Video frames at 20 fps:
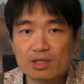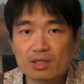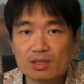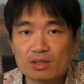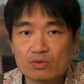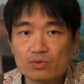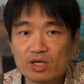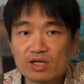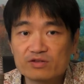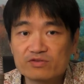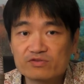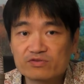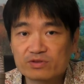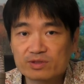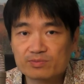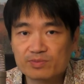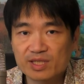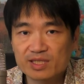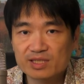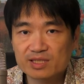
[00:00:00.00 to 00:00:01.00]
1 for
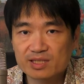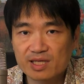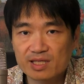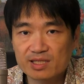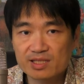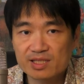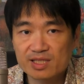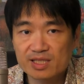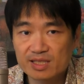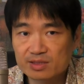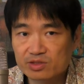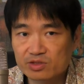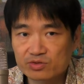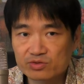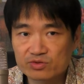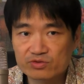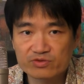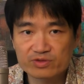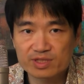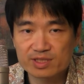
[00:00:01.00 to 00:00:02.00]
the best candidate,
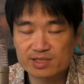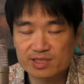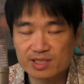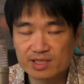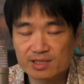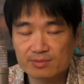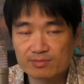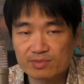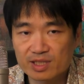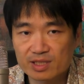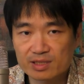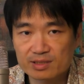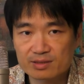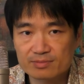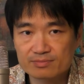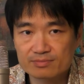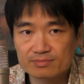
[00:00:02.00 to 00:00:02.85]
2 for the second best.